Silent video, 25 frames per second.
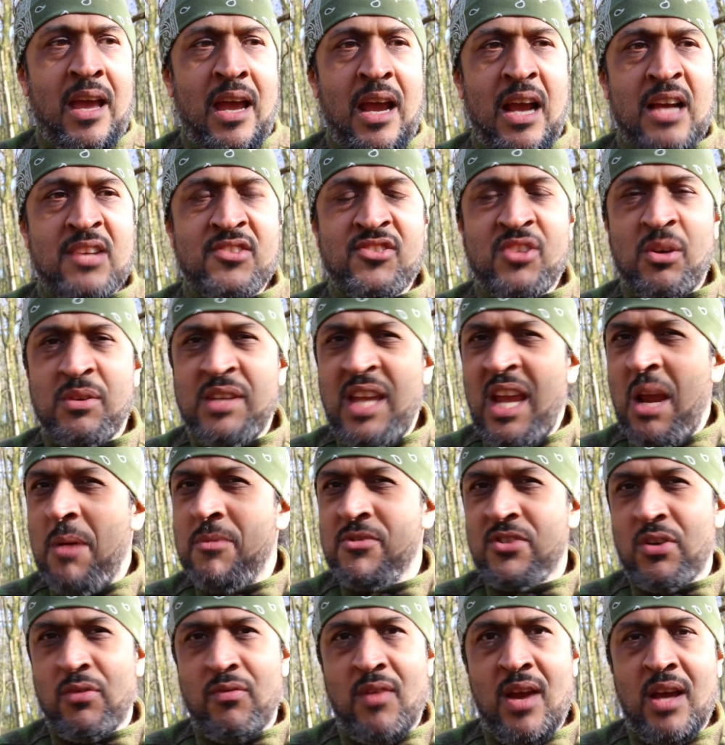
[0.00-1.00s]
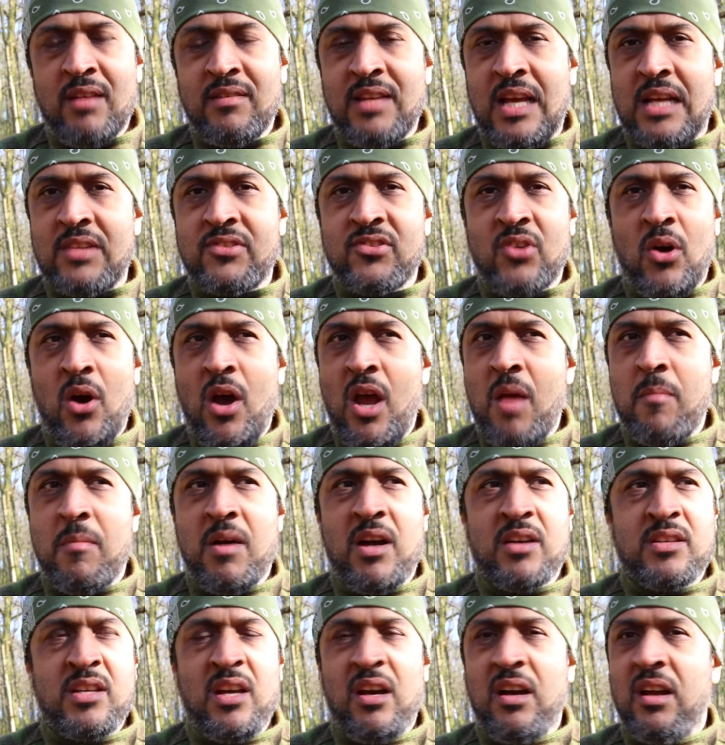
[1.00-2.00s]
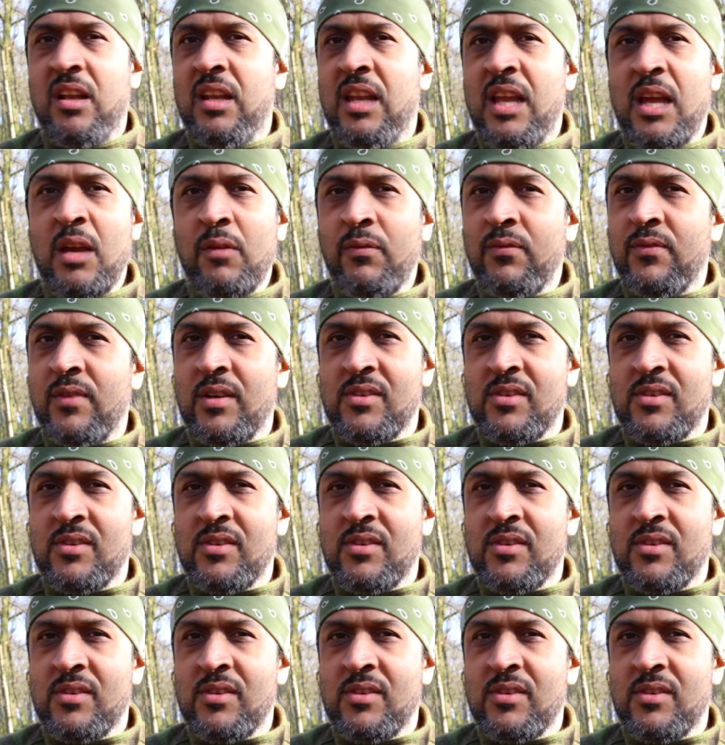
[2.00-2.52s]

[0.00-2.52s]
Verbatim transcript: and so, yeah, it was around that time. I, yeah, I left.